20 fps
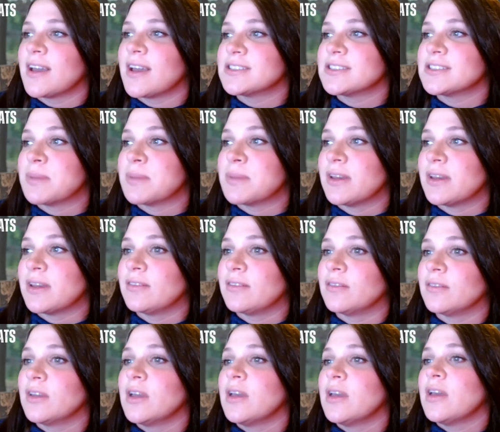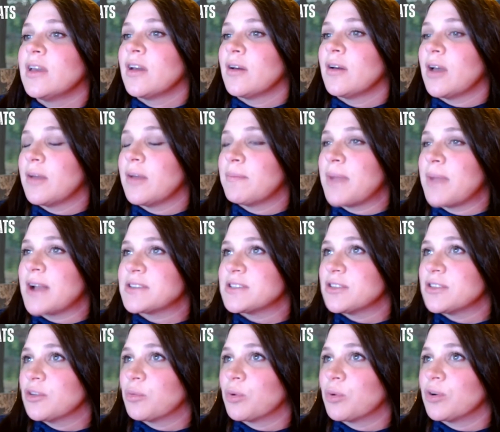been impacting
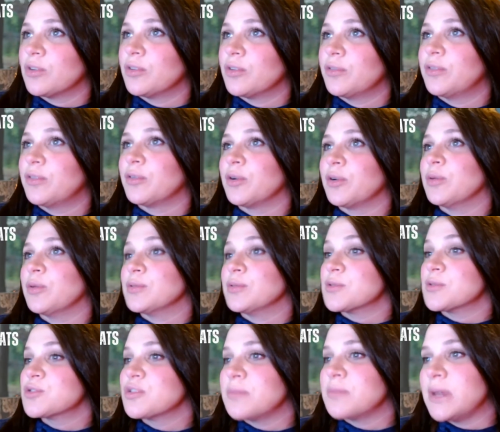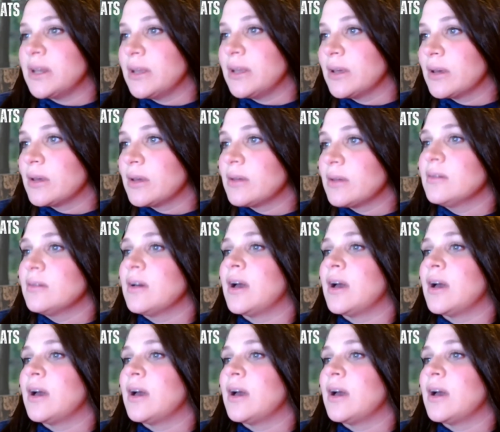the world through social media,